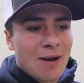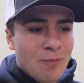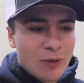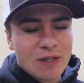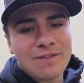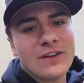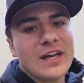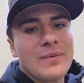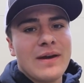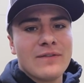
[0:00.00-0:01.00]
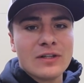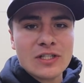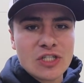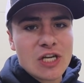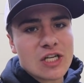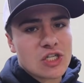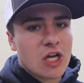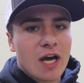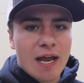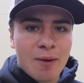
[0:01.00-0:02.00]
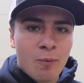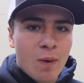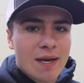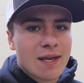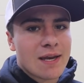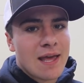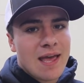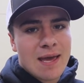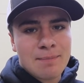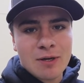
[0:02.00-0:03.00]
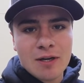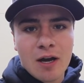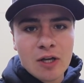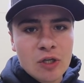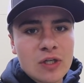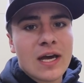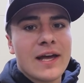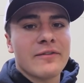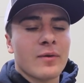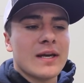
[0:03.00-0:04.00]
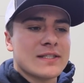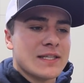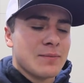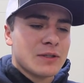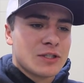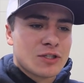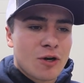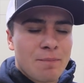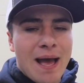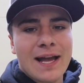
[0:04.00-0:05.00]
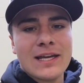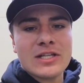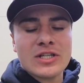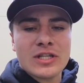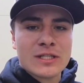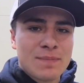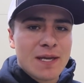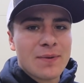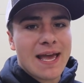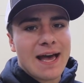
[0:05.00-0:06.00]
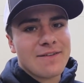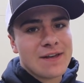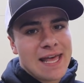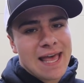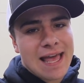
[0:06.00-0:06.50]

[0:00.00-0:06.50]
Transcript: I really feel like we have a legit shot at winning and putting on a good night of racing with just our package and the speed we have.